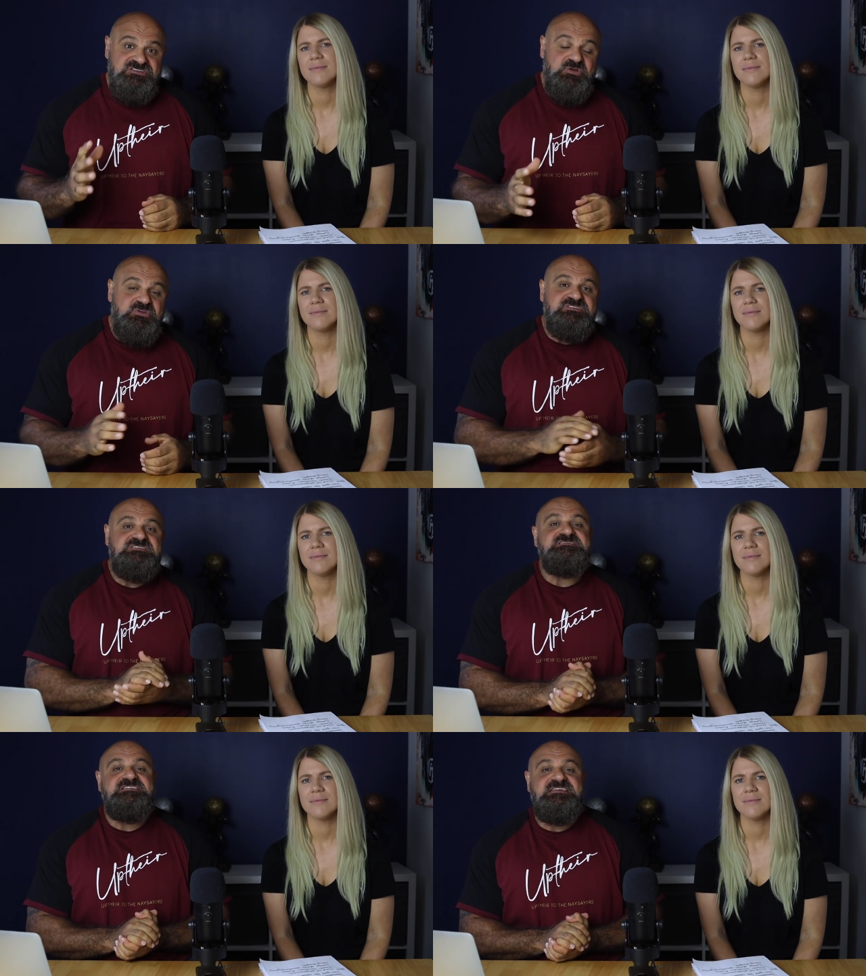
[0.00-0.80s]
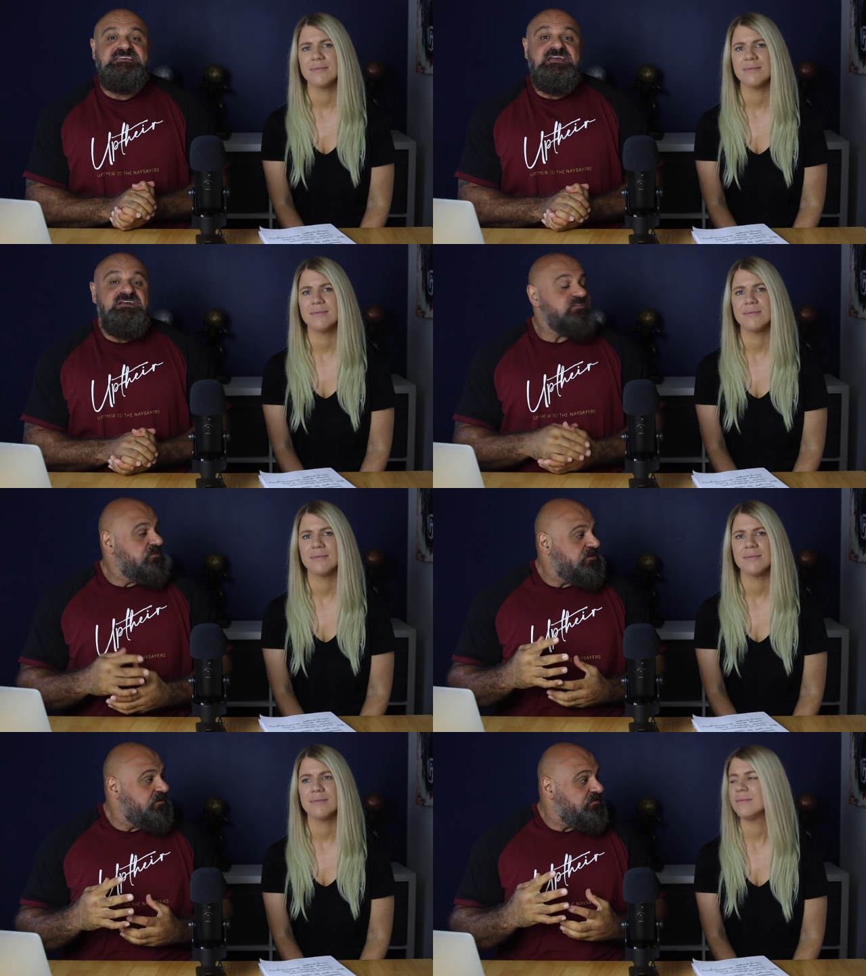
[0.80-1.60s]
Speaker 1: So good to see
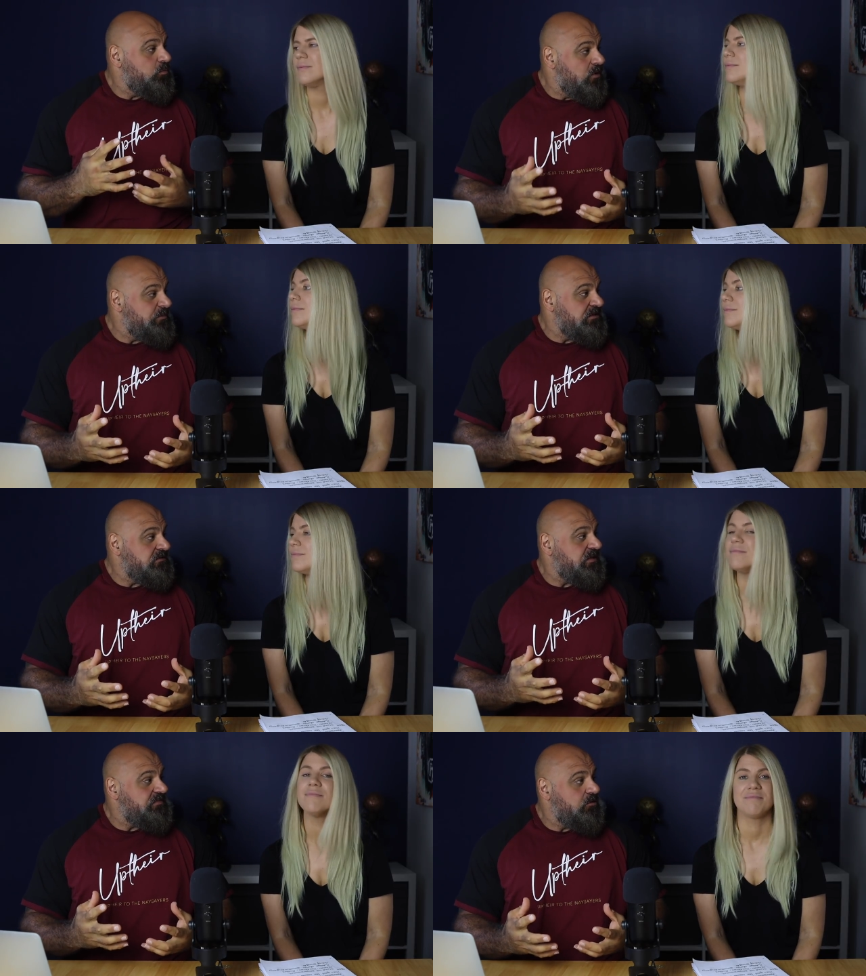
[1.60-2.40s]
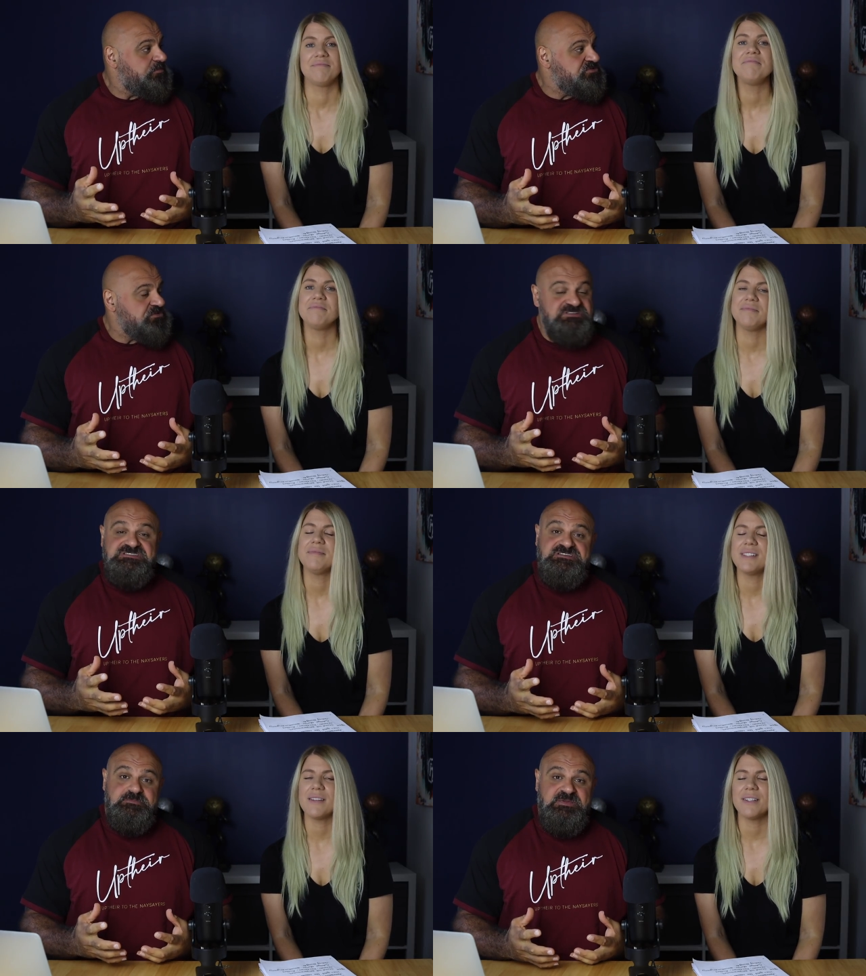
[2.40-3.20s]
the, the women get the
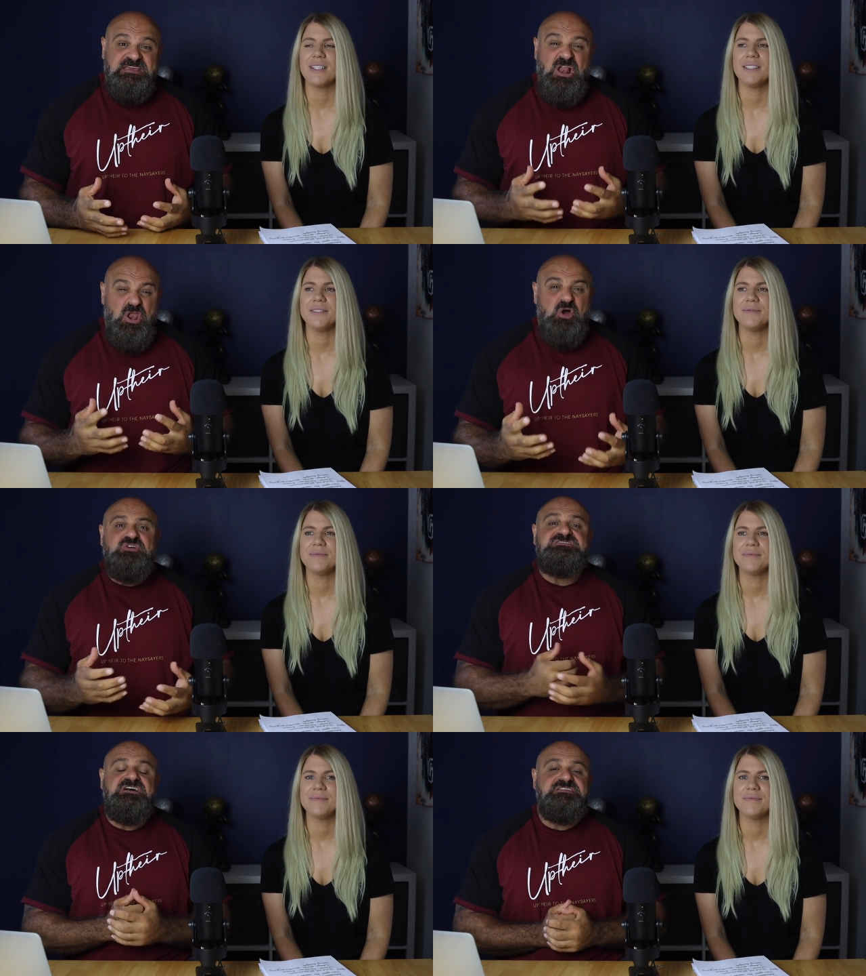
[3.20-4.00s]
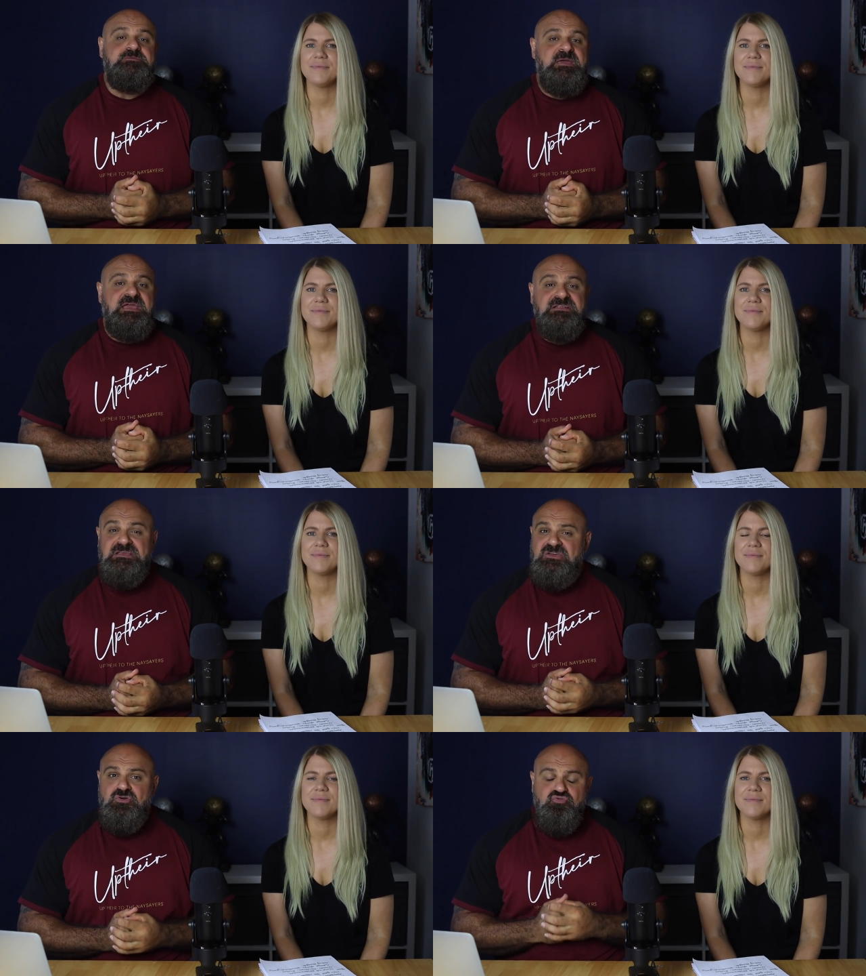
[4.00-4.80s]
opportunity to compete alongside the
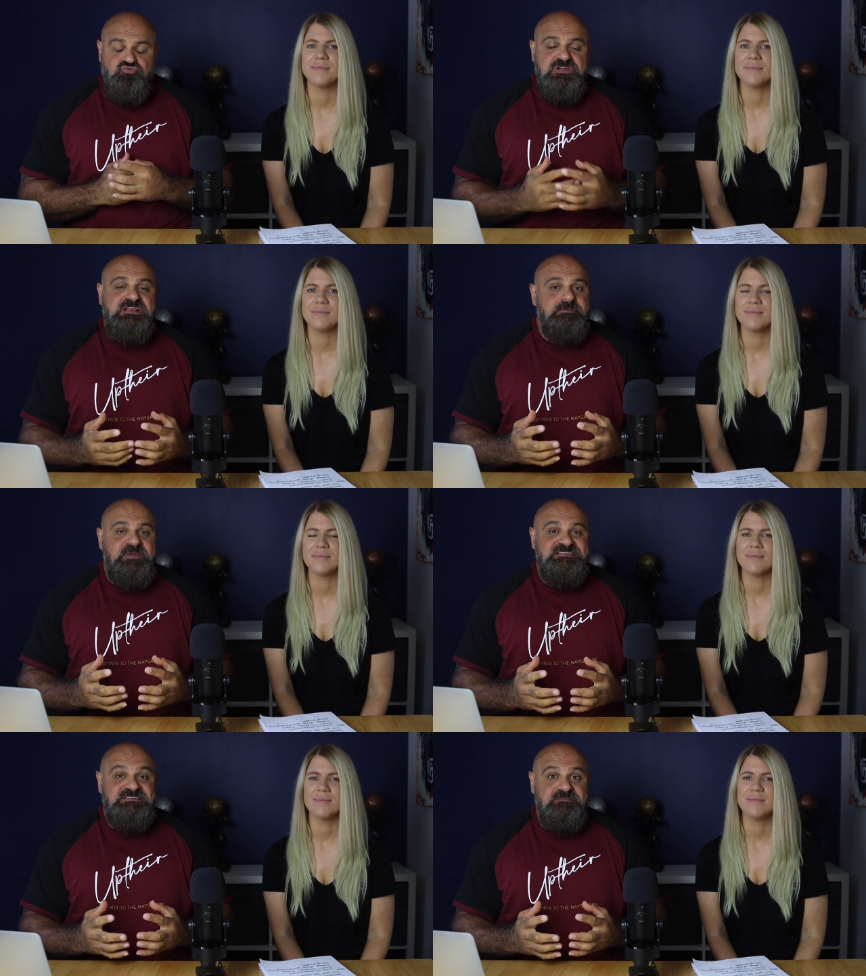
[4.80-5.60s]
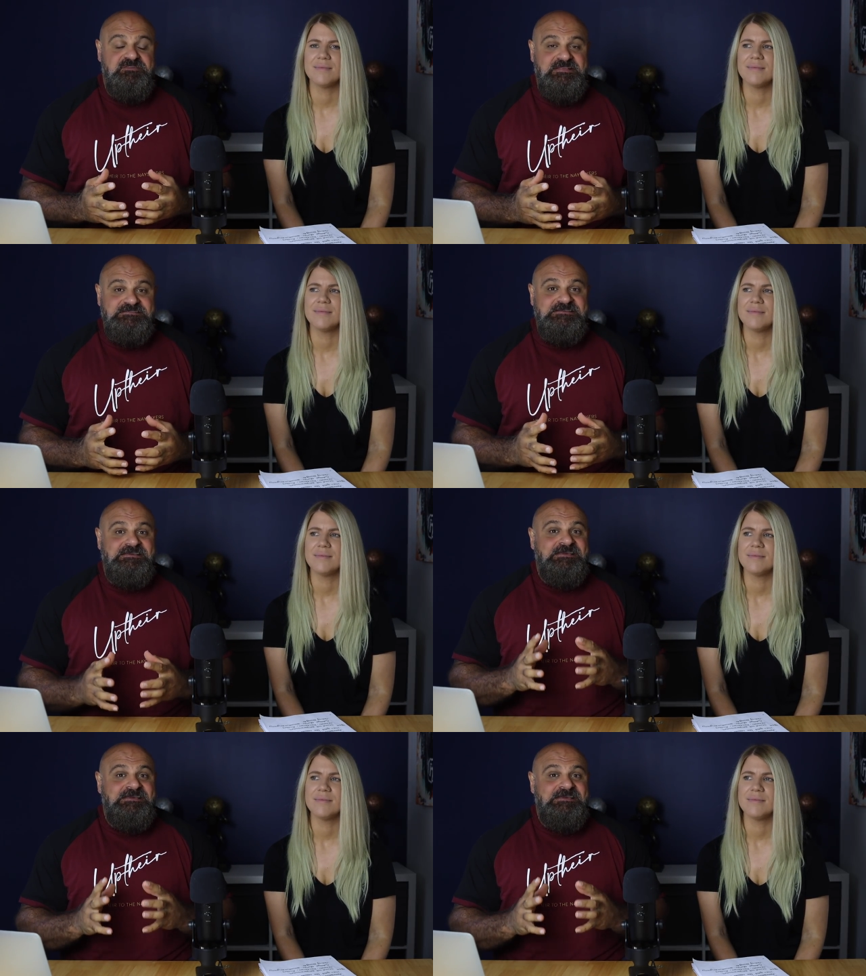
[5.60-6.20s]
men. Really amazing event.